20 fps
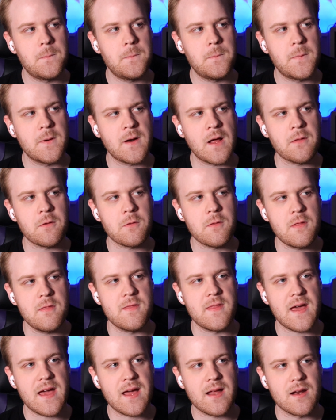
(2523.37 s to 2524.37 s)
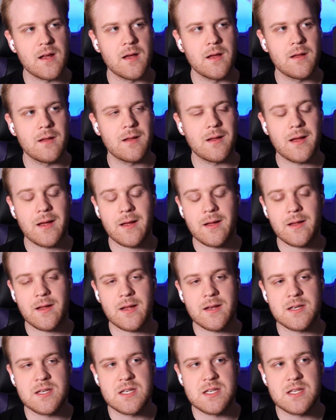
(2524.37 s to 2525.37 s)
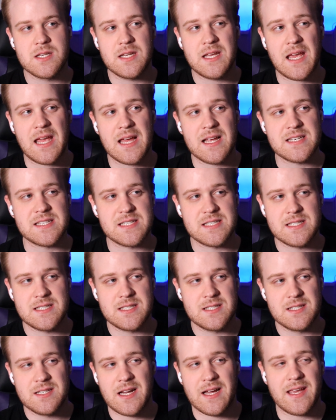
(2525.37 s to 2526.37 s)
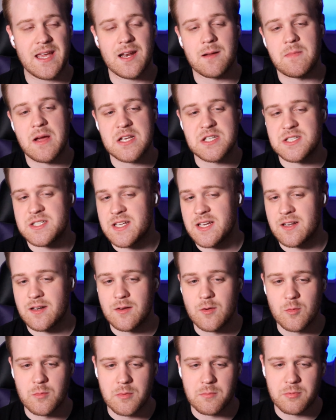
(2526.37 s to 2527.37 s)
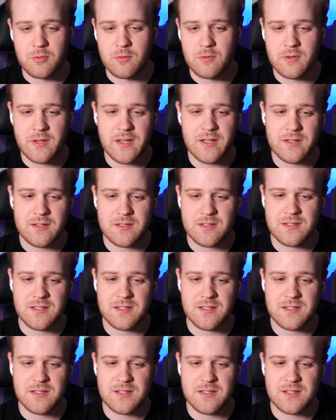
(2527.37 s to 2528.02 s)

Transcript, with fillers: but other than that, I, I, can't I can't imagine taking an Uber pool again.